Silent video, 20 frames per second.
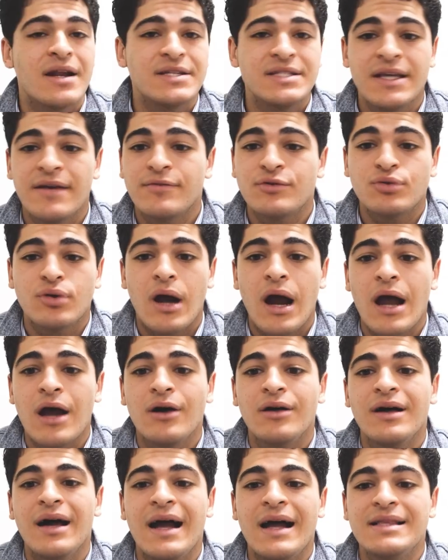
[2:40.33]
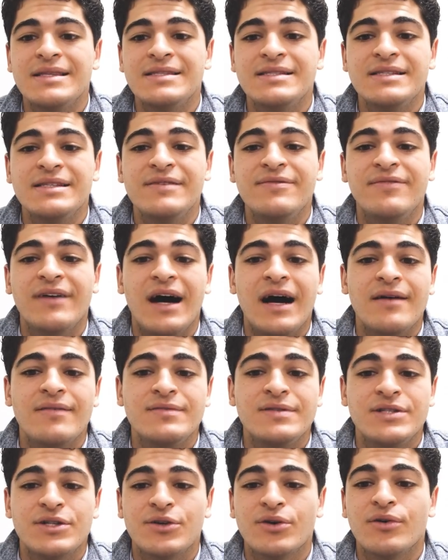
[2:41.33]
see if trial
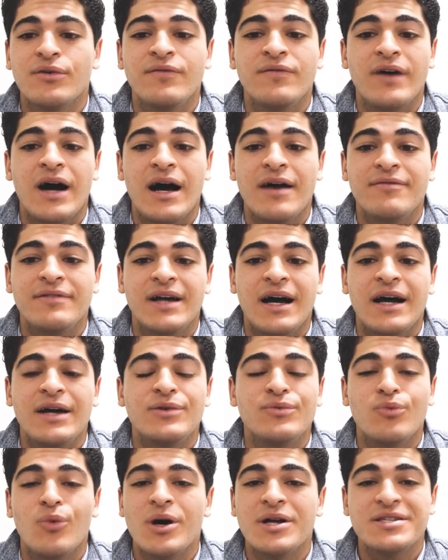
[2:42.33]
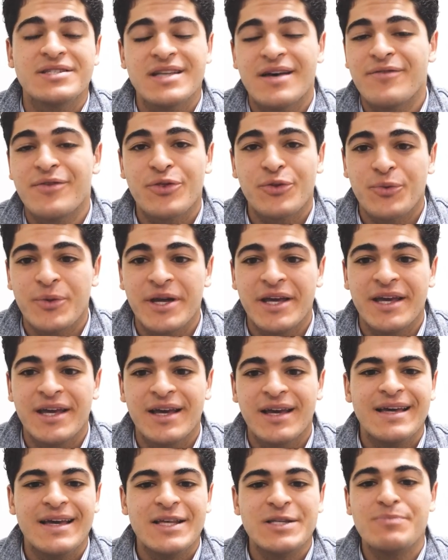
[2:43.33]

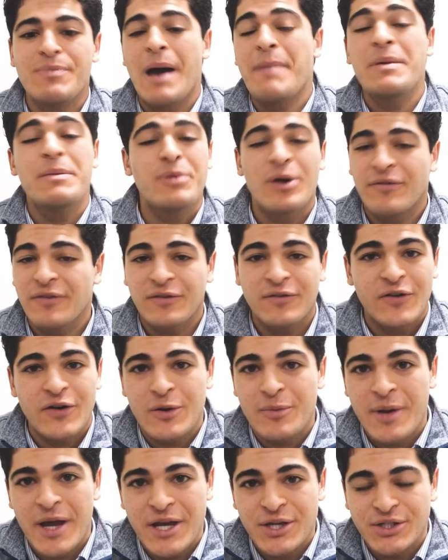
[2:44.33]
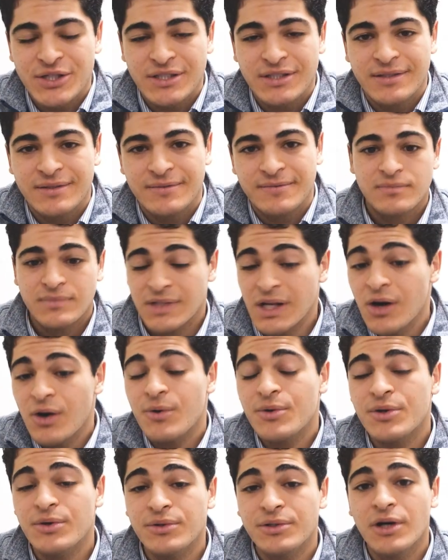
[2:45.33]
NC50597173 might be perfect for your patient?
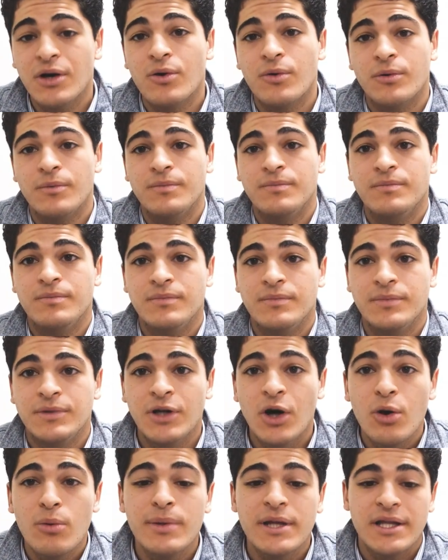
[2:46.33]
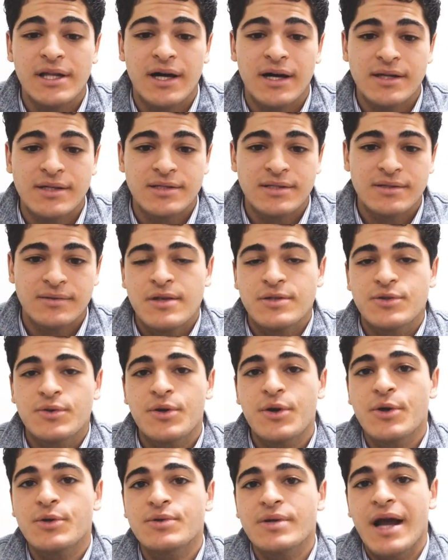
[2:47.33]
No, you don't. Nobody does. So
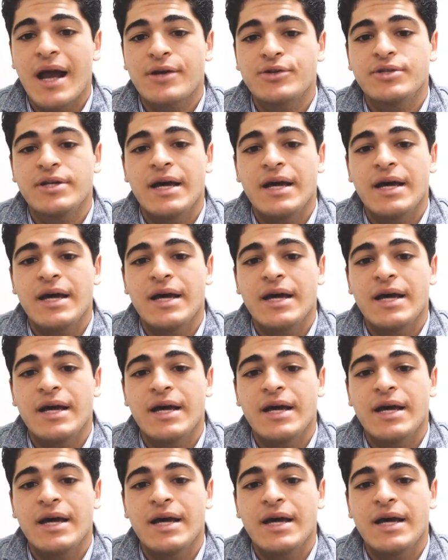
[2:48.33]
here's what actually